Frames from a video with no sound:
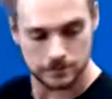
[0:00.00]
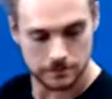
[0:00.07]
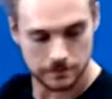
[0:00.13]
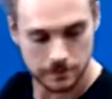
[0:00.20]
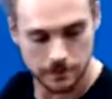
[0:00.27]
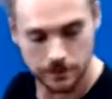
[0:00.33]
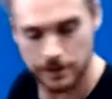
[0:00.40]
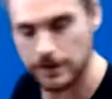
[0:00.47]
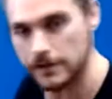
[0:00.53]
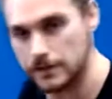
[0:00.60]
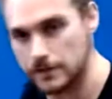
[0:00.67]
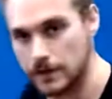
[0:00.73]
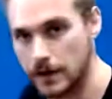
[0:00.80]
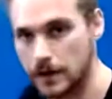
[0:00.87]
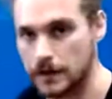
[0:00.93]
Well, thank the
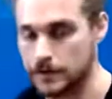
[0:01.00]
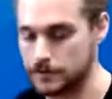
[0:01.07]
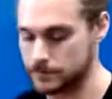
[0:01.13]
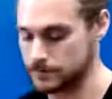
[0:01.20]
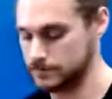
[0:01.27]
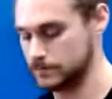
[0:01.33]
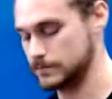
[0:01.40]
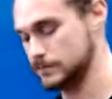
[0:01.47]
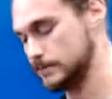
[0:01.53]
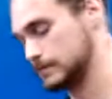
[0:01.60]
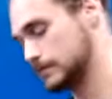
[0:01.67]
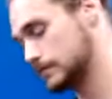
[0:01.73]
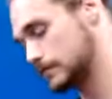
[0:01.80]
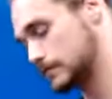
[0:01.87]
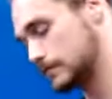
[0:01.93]
sock.
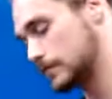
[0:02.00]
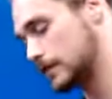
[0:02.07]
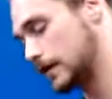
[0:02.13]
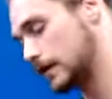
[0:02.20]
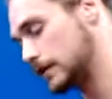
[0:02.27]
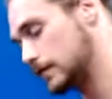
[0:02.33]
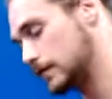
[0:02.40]
Thank